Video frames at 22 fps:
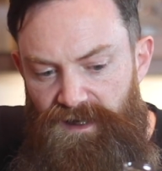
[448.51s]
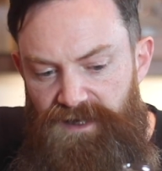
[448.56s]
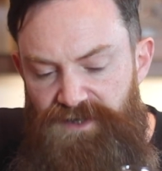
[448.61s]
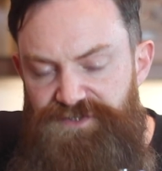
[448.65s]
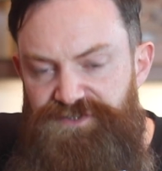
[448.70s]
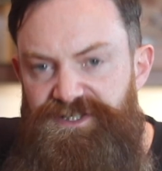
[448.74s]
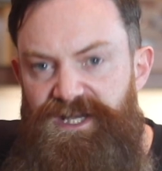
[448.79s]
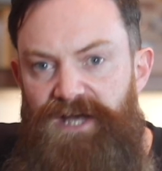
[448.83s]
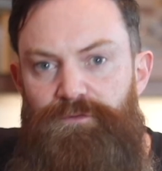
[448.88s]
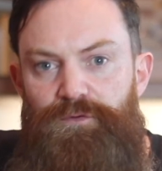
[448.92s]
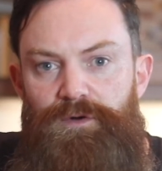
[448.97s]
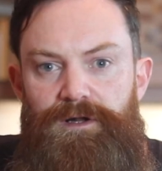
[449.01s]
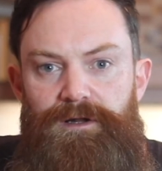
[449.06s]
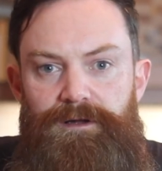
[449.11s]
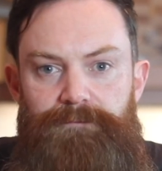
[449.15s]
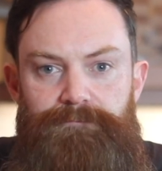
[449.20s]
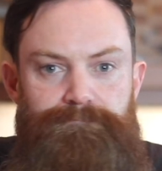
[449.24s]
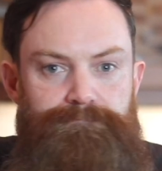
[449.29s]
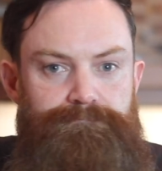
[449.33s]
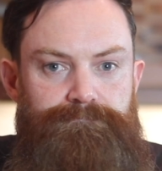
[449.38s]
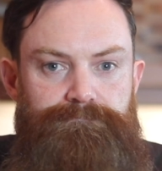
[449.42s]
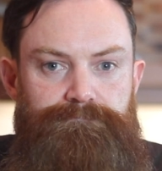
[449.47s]
General
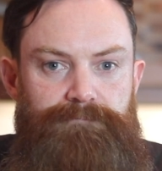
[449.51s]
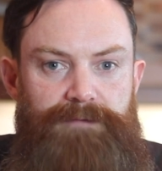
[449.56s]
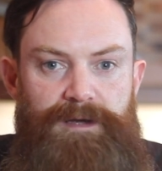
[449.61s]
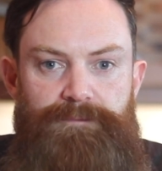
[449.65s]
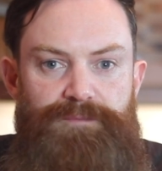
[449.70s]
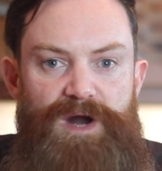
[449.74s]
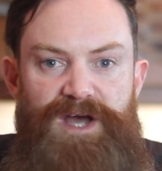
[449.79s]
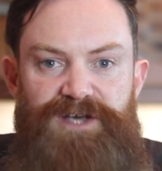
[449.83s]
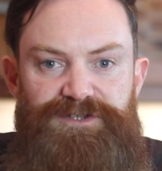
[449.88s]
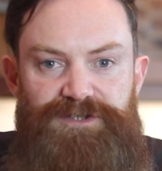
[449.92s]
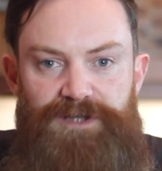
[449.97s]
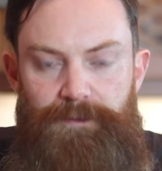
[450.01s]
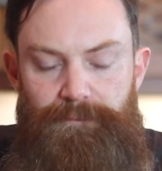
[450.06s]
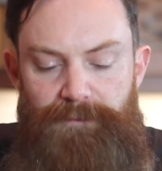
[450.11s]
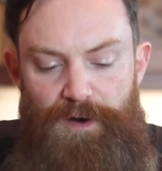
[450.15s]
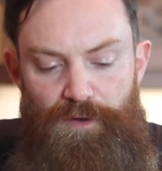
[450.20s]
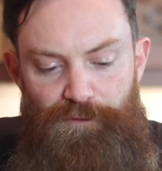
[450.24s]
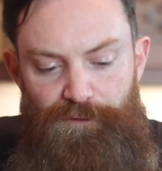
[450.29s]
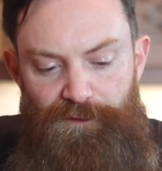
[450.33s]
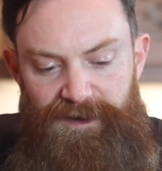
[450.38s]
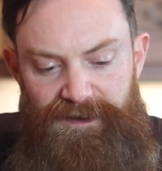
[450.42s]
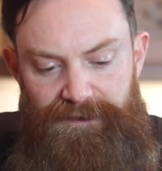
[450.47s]
impression on
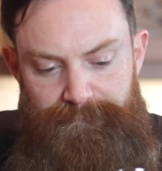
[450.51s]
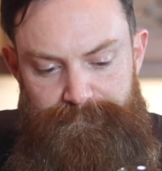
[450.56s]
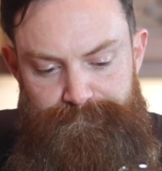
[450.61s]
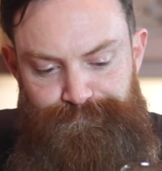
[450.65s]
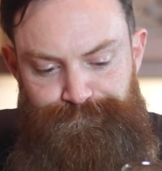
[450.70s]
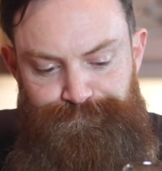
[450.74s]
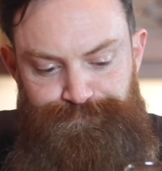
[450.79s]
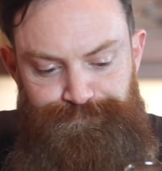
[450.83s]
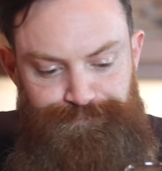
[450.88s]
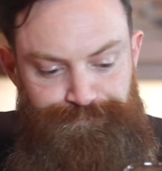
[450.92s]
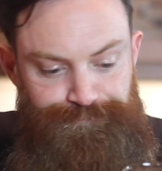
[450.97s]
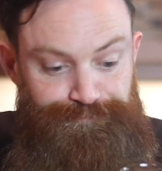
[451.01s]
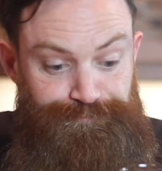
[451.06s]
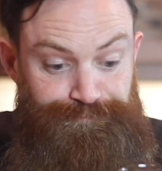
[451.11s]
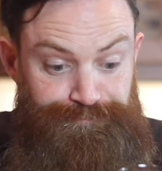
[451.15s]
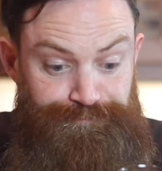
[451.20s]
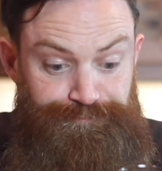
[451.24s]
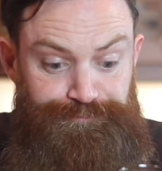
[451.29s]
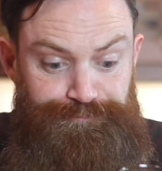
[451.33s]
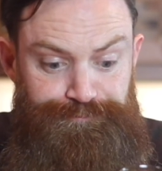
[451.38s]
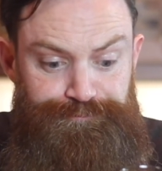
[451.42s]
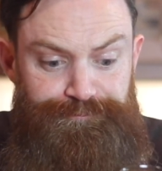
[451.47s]
mouthfeel,
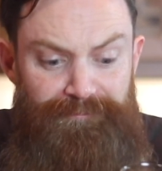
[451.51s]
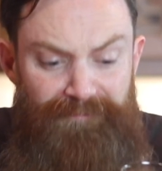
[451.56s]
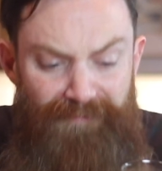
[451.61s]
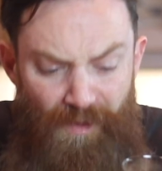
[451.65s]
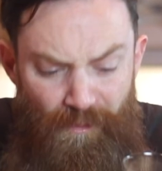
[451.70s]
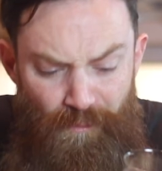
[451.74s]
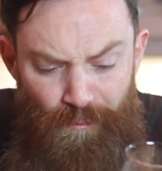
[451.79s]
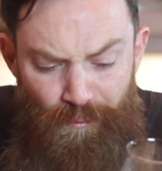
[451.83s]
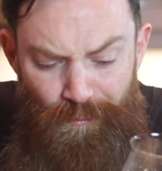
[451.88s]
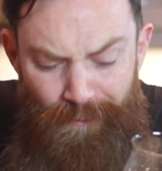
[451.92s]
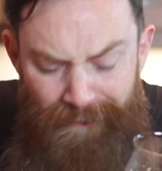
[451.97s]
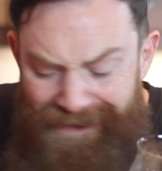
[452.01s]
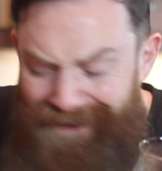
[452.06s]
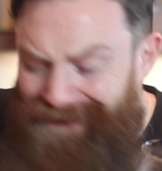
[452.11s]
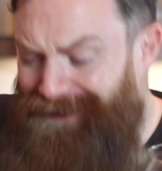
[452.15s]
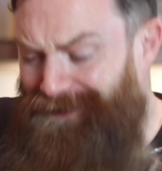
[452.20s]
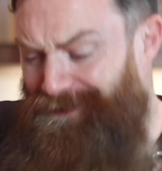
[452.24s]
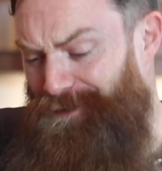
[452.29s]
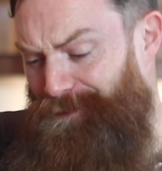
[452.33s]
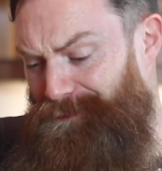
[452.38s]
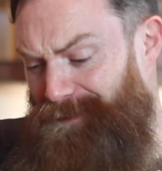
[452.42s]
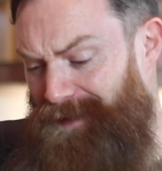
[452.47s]
really
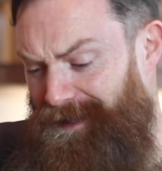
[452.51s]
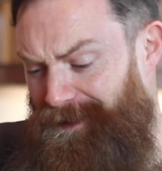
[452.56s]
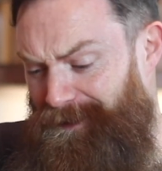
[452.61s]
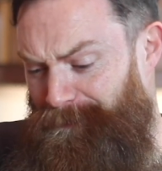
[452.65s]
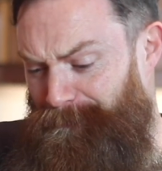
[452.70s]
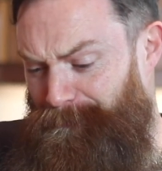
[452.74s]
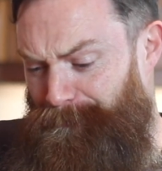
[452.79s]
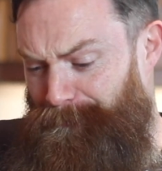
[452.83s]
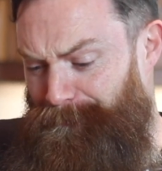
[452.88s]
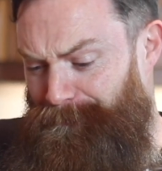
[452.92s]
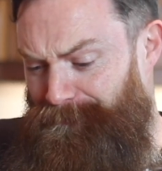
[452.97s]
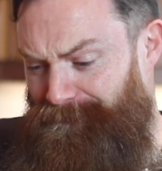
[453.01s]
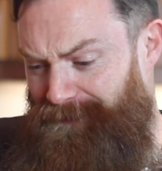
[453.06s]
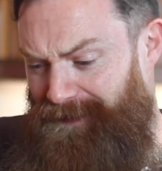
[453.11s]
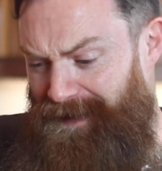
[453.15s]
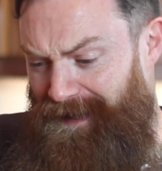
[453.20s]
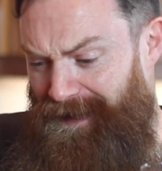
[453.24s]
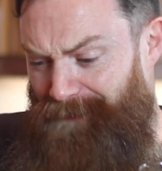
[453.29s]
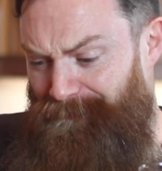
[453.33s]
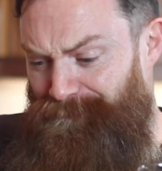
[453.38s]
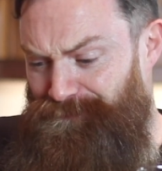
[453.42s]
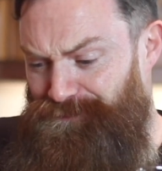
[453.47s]
good beer.
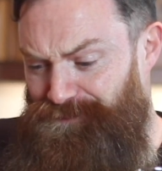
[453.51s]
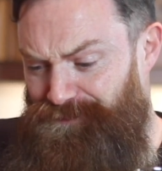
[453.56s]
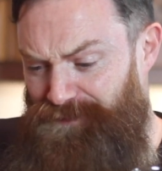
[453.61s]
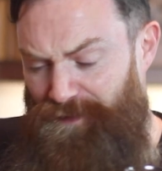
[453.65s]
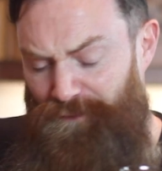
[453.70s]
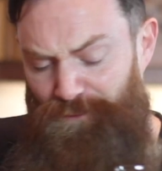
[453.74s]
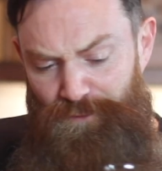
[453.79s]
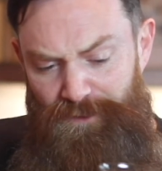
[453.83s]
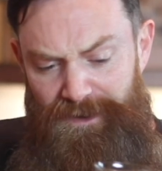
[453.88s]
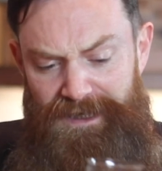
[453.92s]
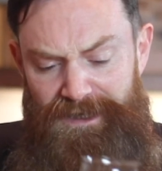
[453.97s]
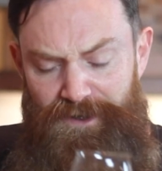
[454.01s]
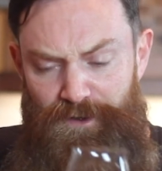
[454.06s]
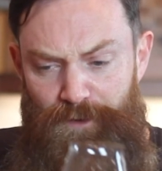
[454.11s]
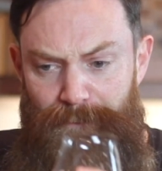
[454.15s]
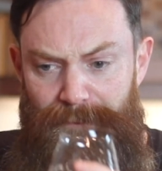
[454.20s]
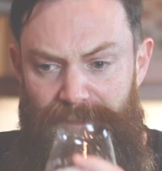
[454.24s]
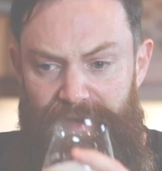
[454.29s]
Yeah, really good